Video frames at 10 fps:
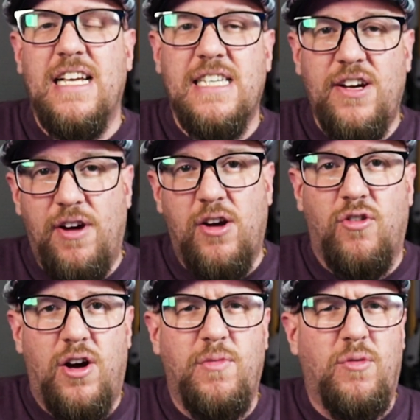And I say
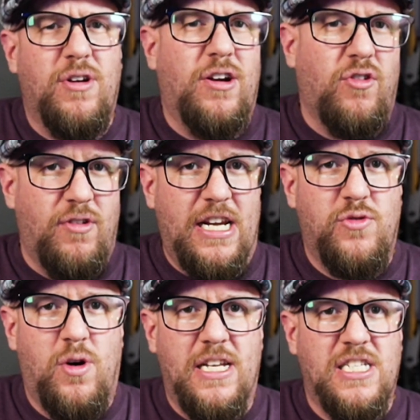later on, we were in our late
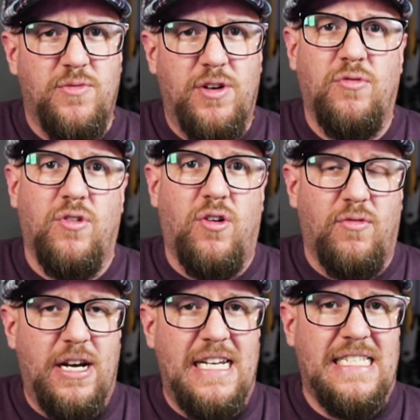20s and we were
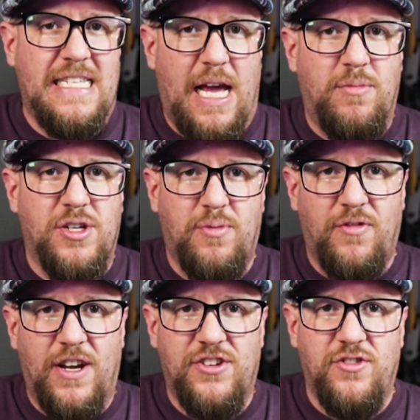already established
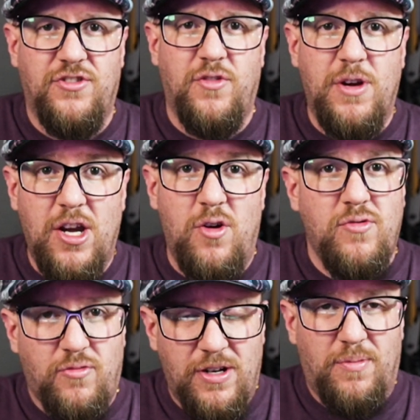professionals. So we
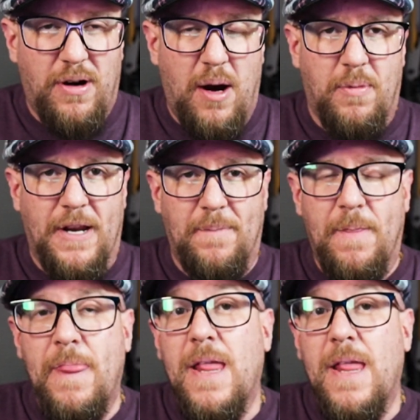owned real property.